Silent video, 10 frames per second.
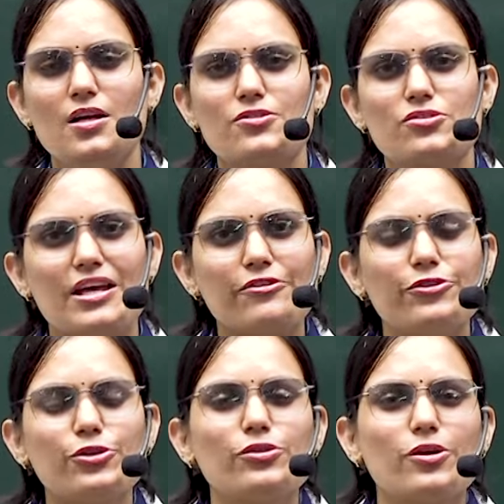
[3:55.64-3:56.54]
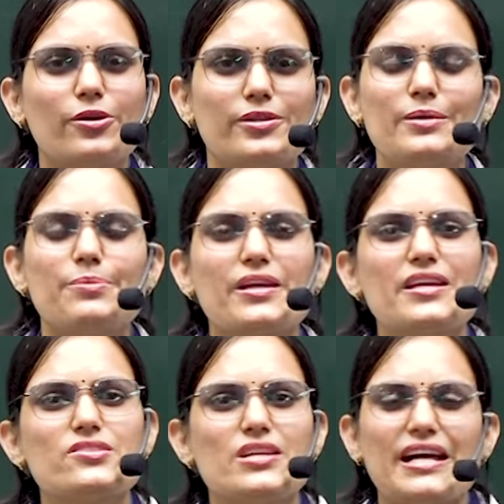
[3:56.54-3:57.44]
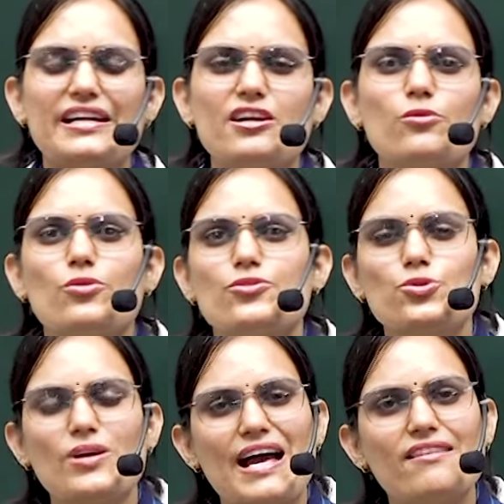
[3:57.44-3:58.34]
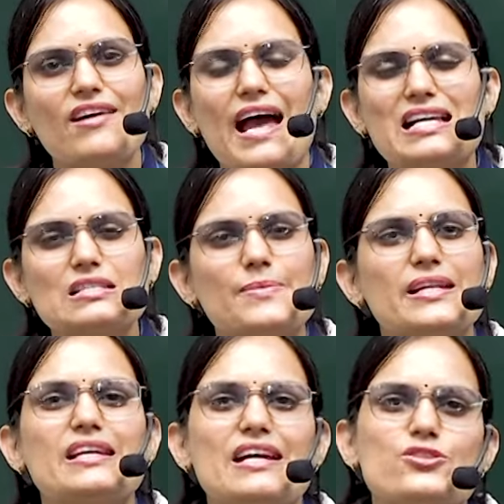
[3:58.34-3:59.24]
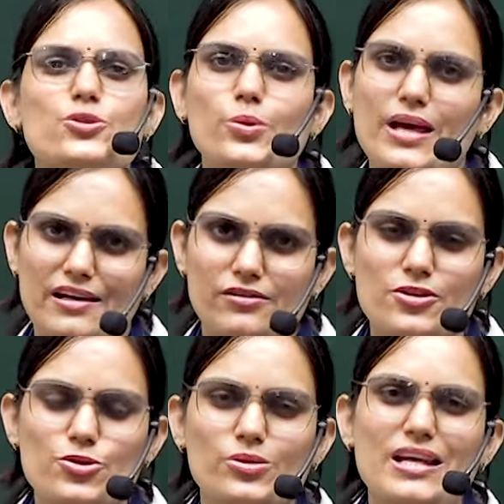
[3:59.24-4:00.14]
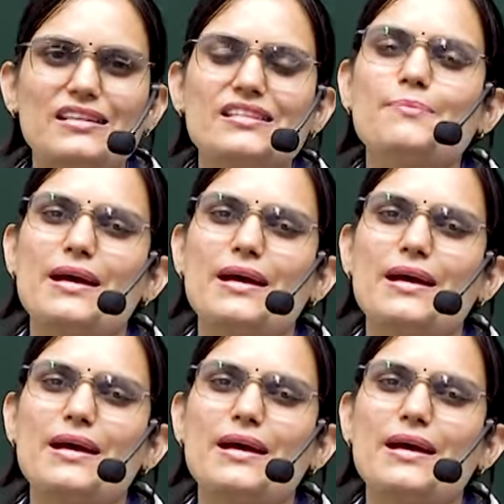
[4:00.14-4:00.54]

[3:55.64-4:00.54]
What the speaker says: So therefore, the biggest idea was to have as many as you can so that the